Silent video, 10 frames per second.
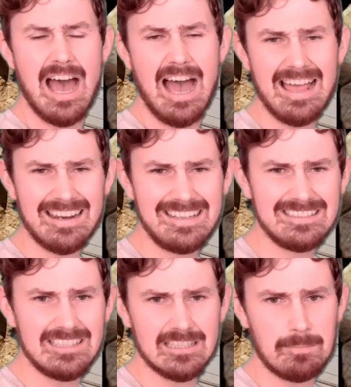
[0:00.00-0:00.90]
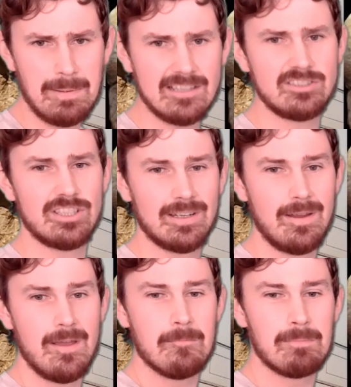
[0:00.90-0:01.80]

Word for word: uh, Hellenistic depiction,